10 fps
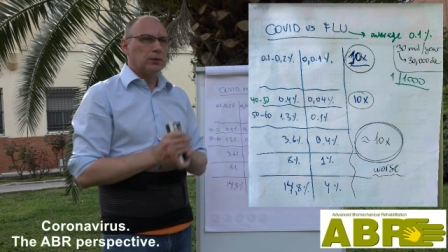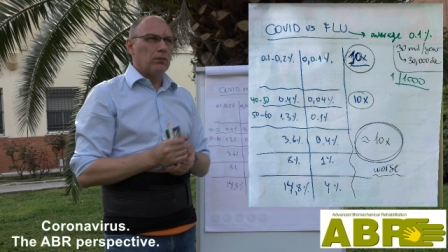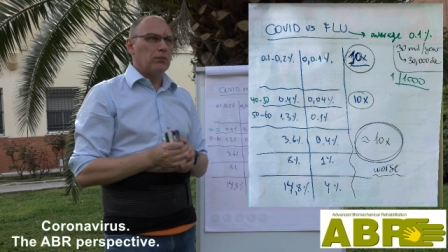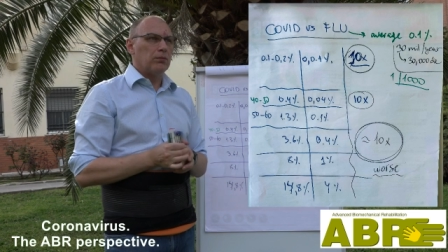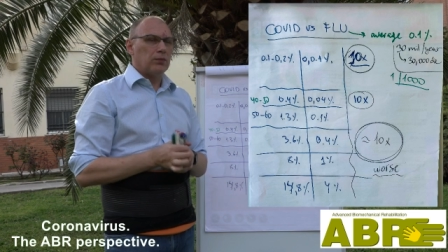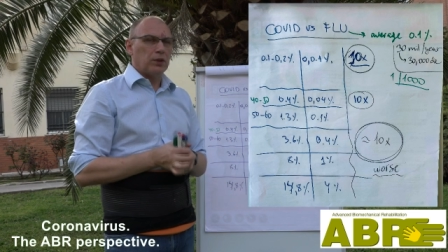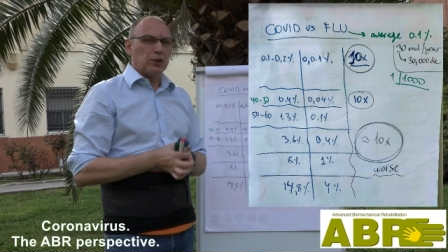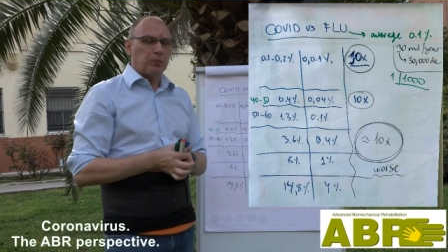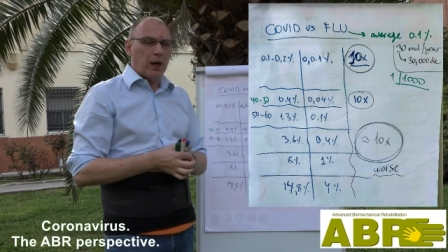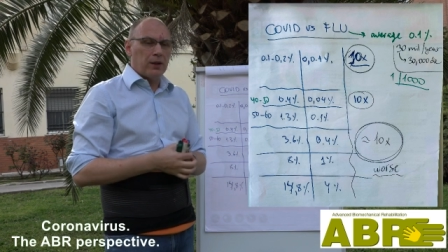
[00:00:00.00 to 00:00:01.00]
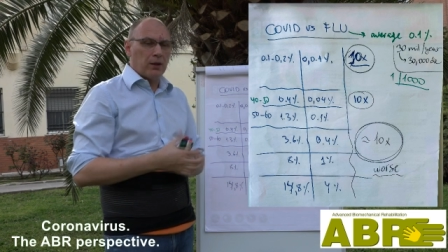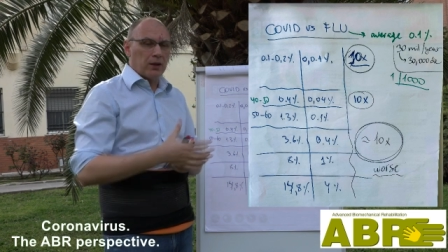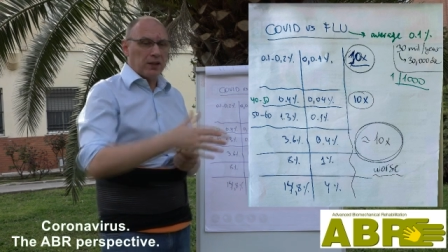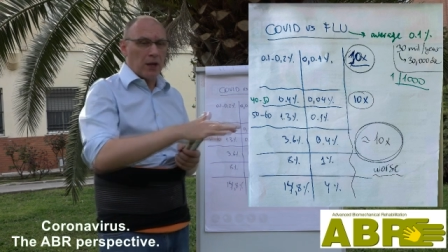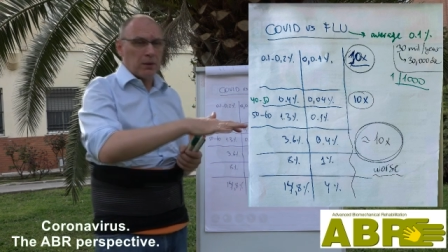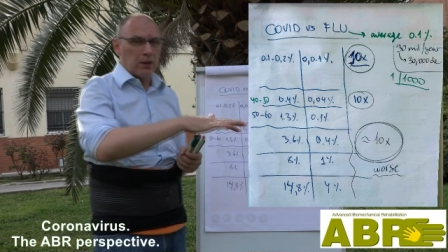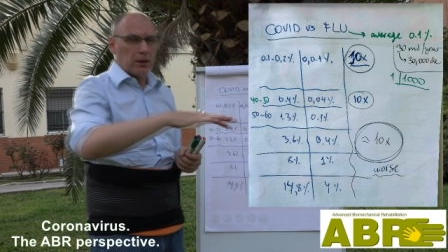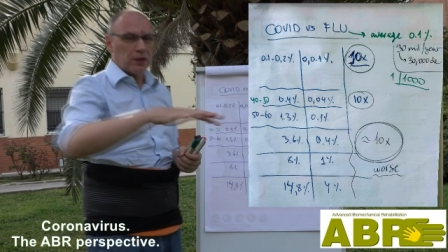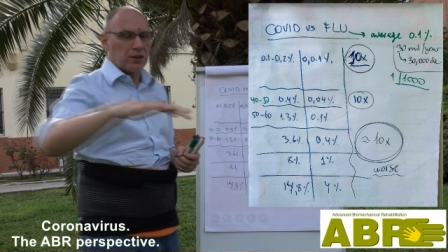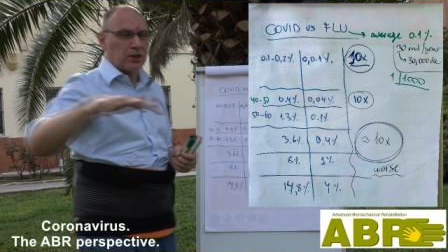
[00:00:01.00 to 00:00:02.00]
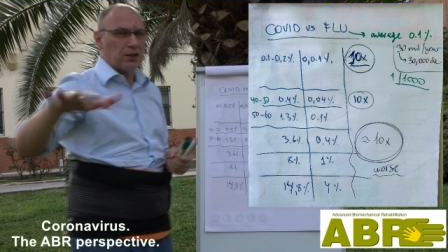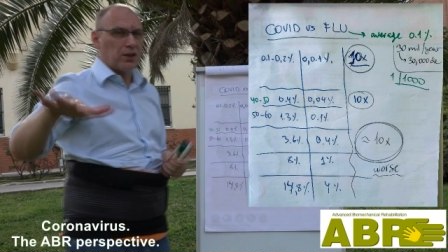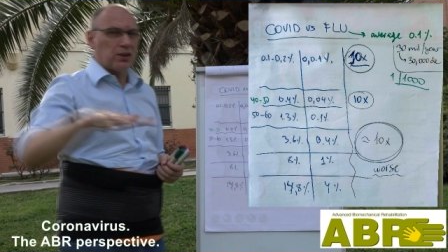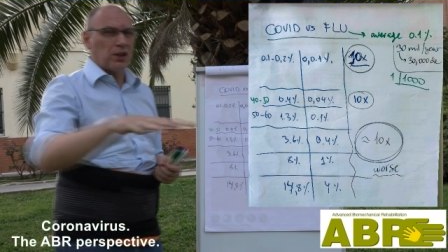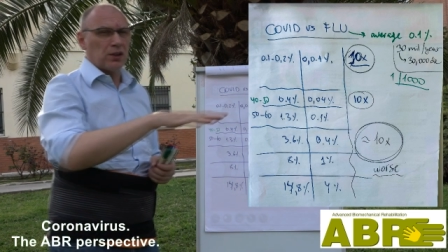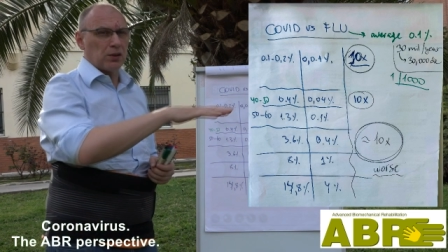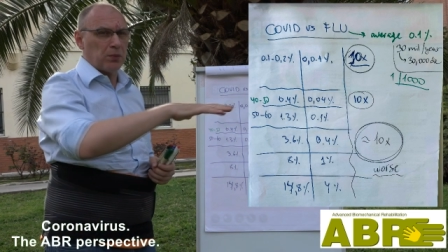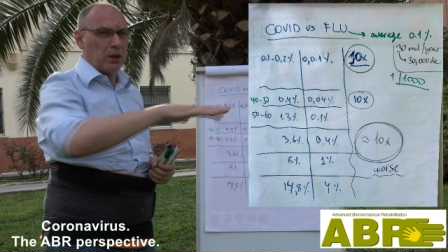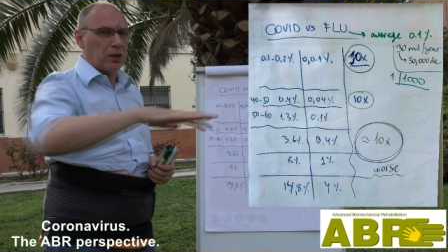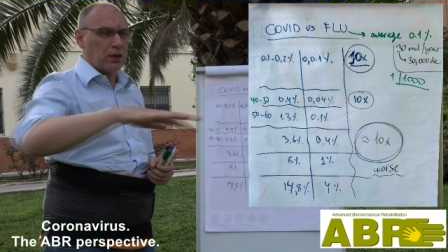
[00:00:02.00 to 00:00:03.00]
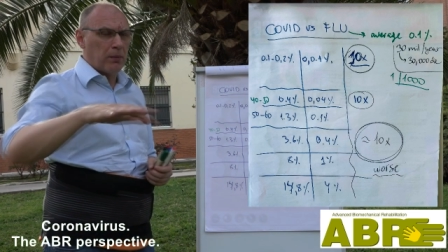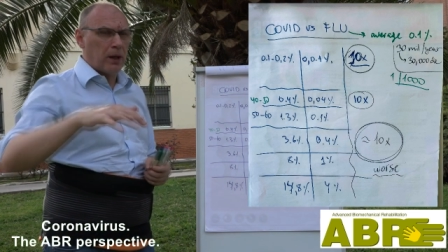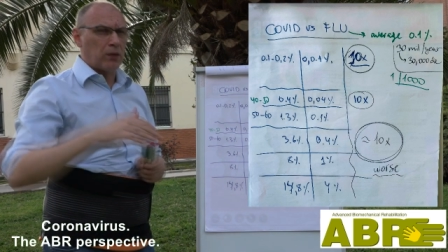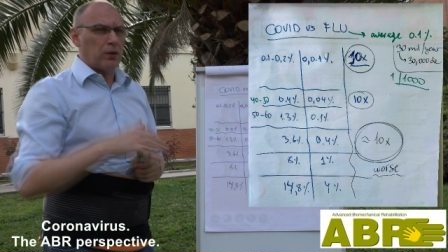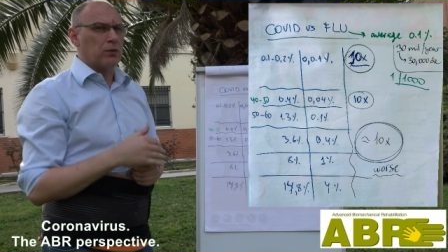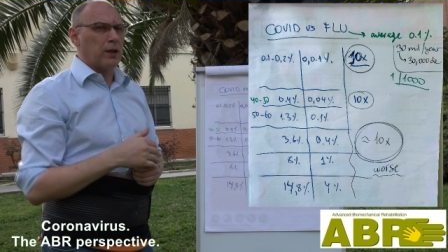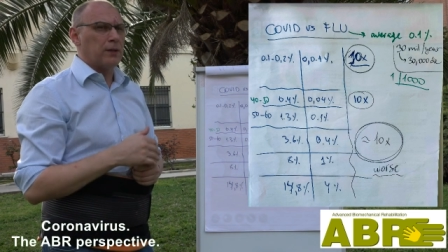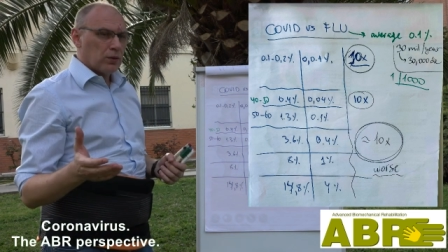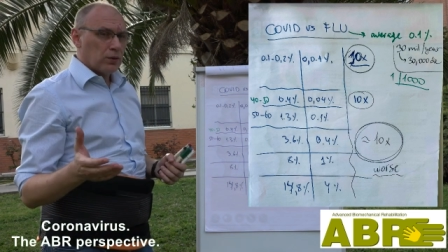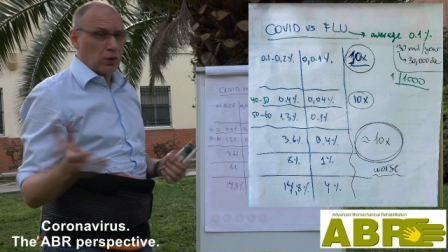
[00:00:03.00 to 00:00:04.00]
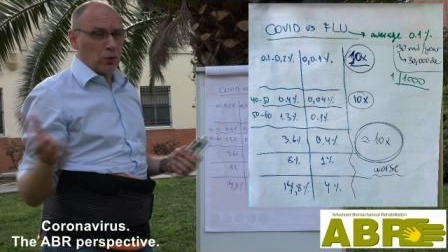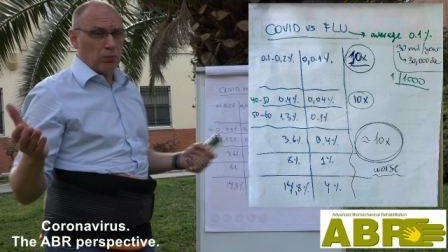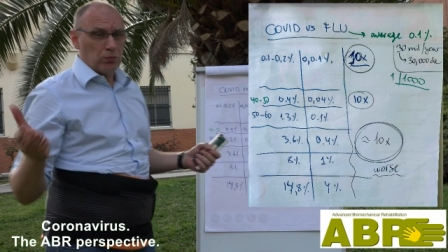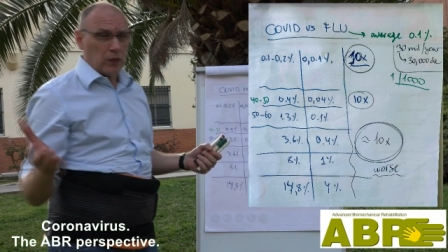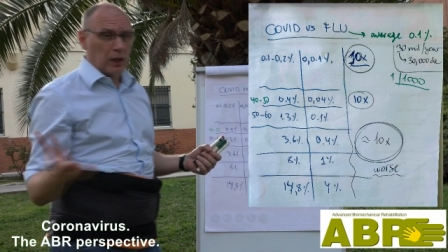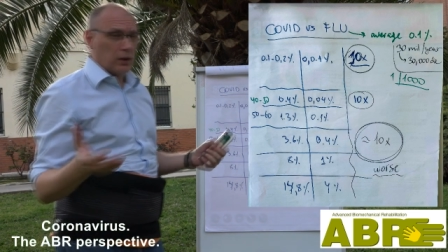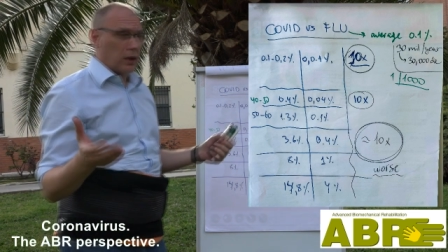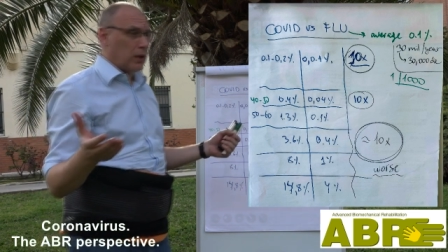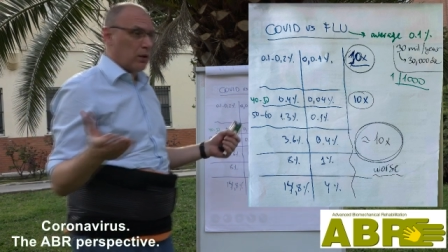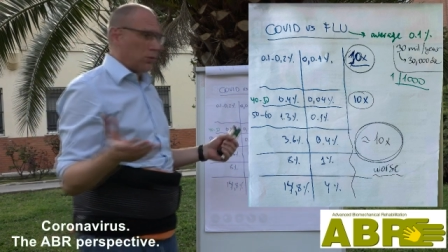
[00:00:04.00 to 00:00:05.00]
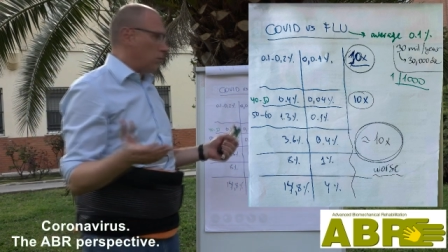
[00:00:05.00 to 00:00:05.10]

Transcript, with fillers: Despite there are some illnesses and diseases being in the background, right? Ah. So, like the